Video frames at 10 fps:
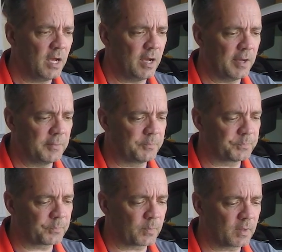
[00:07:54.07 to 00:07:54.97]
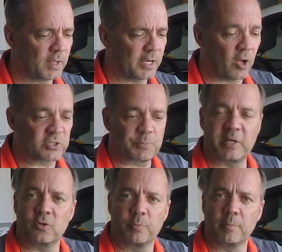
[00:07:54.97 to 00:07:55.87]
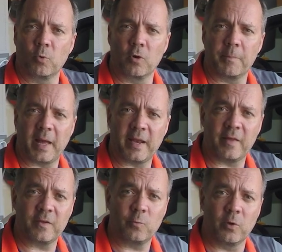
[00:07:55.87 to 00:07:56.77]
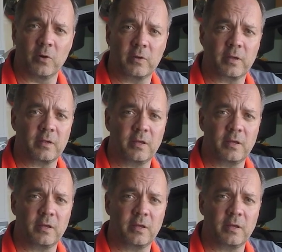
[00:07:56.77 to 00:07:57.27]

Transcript: And I'll explain a little bit more about how they work,